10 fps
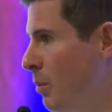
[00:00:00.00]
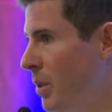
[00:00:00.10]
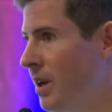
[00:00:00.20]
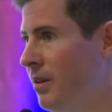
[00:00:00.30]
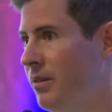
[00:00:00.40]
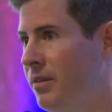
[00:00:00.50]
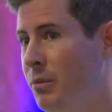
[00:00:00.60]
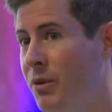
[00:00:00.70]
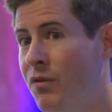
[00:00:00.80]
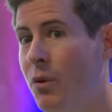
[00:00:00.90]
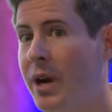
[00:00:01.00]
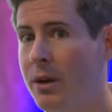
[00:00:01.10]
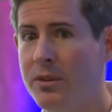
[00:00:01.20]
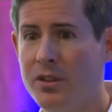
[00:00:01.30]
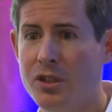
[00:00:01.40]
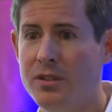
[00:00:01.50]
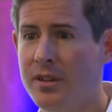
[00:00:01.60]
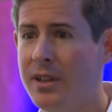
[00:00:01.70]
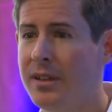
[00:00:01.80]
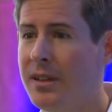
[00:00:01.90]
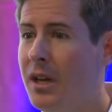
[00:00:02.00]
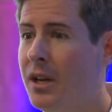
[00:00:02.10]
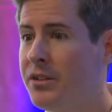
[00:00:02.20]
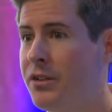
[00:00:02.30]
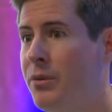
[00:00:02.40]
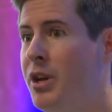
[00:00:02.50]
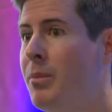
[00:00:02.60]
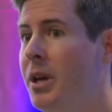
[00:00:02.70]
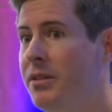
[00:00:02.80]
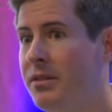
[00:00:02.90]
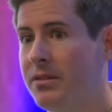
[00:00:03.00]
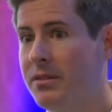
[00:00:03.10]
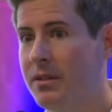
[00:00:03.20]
but there have been 4 acquisitions, I think, in the last 3 months